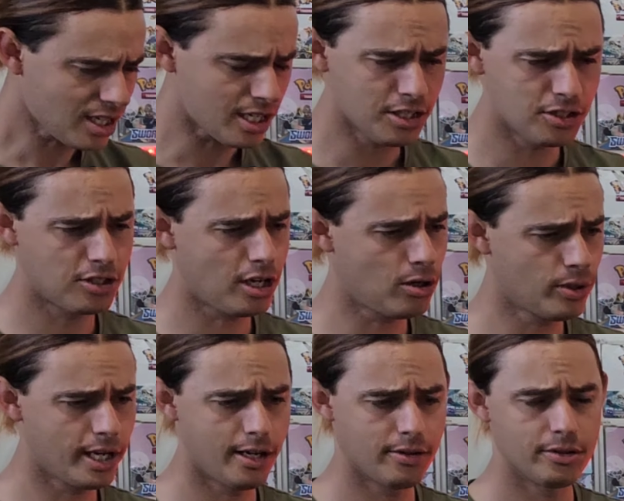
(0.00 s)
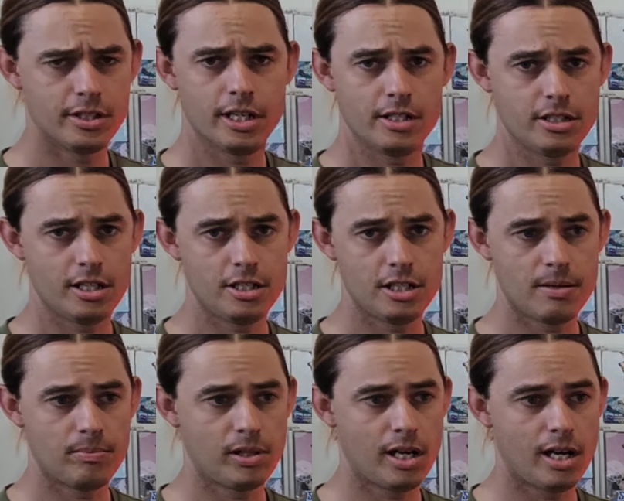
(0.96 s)
it's sold out on
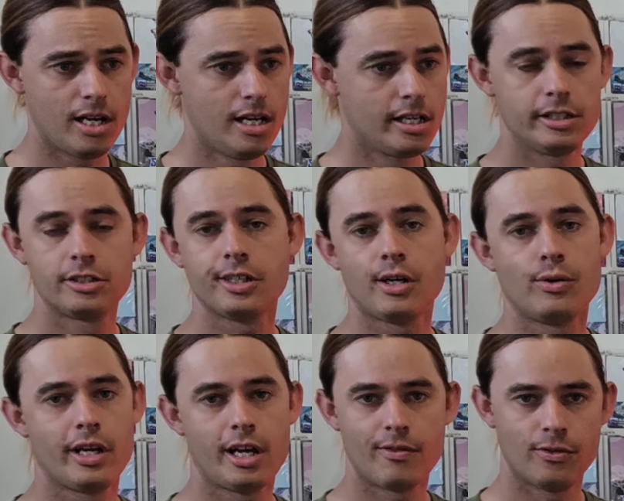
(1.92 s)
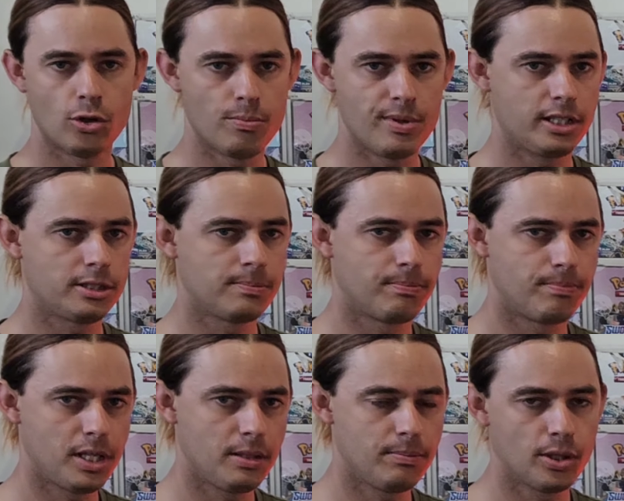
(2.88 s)
TCG Player, it's sold out of all
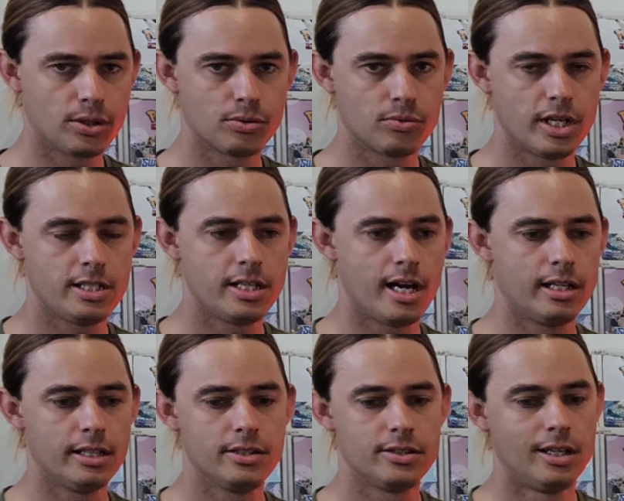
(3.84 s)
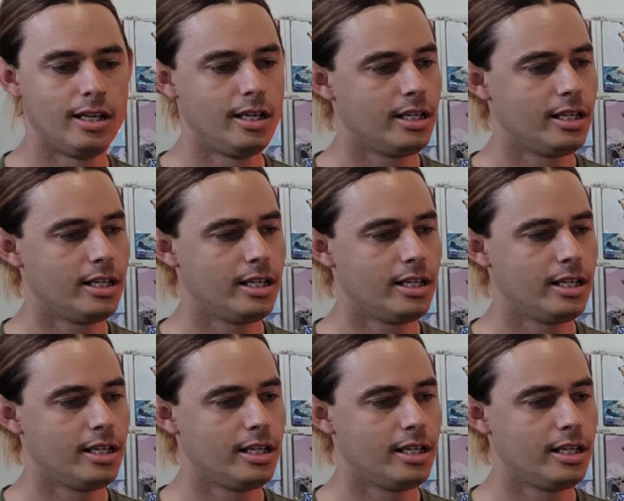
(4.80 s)
big box retailers.